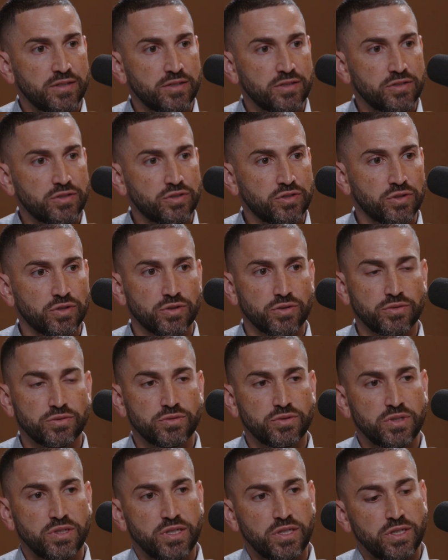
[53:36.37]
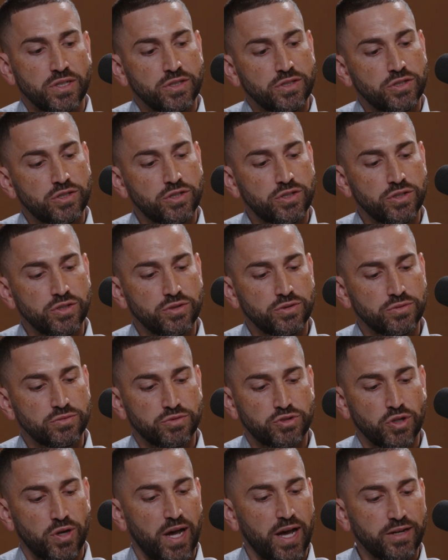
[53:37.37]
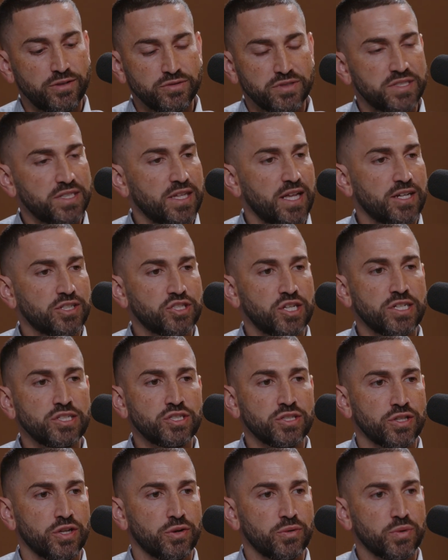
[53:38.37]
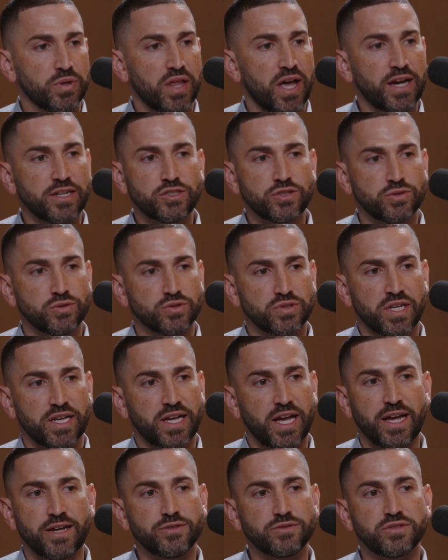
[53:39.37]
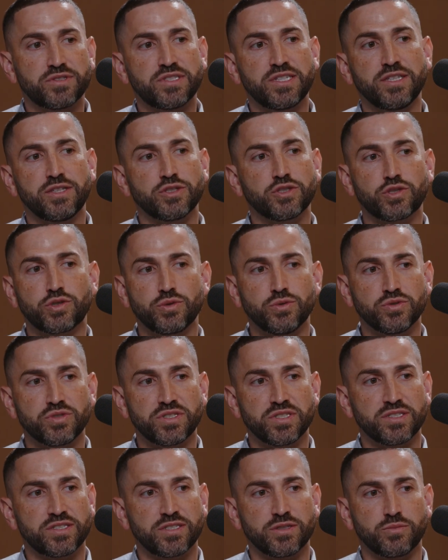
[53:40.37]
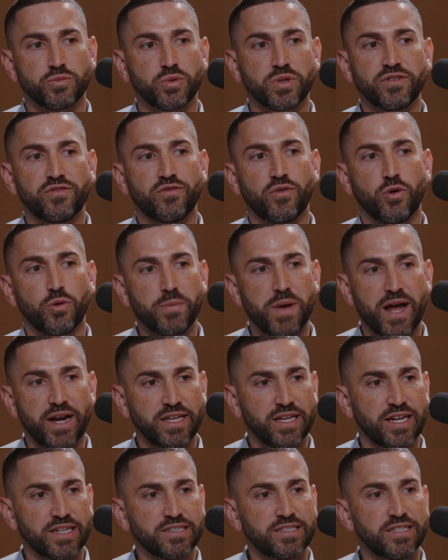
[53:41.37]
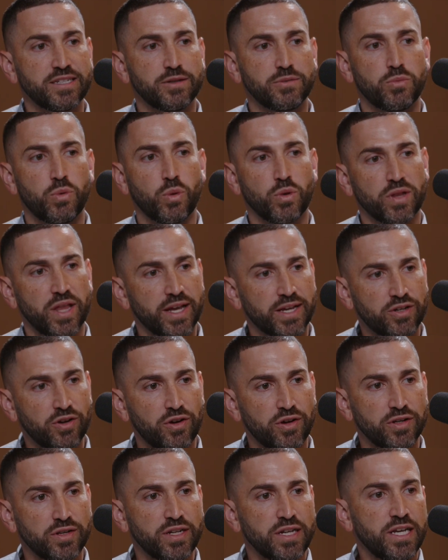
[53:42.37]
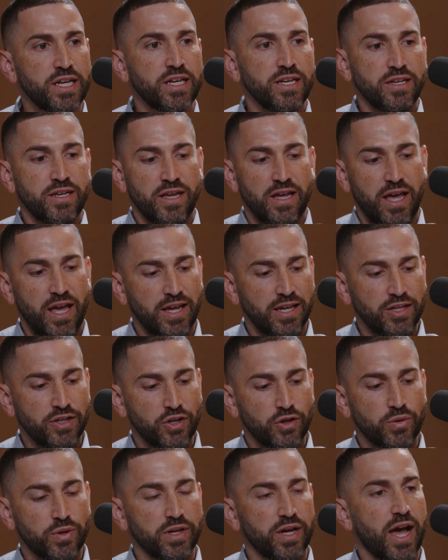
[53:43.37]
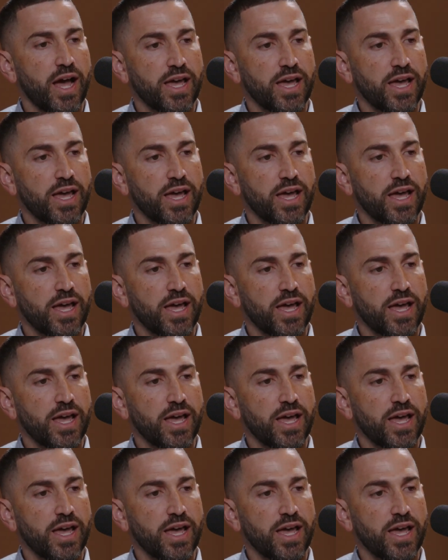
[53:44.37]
So I don't see that changing though with high schools. Like, I don't see the school system reformatting. I see it more like on, hey, you know what?